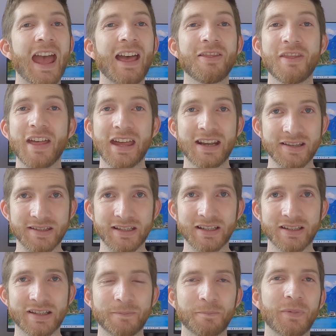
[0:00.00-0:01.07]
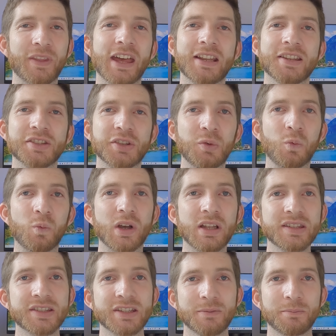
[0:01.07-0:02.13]
And that is it. That is the
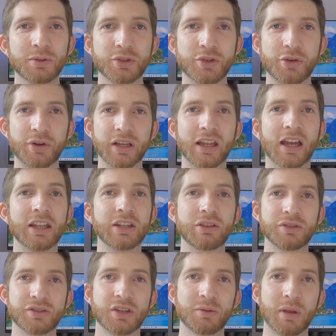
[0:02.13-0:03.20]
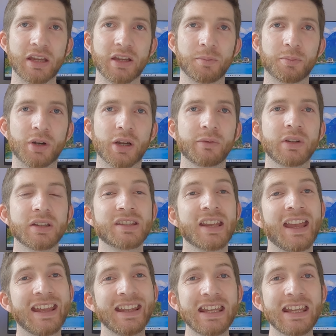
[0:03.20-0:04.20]
one simple trick I use to make a profit.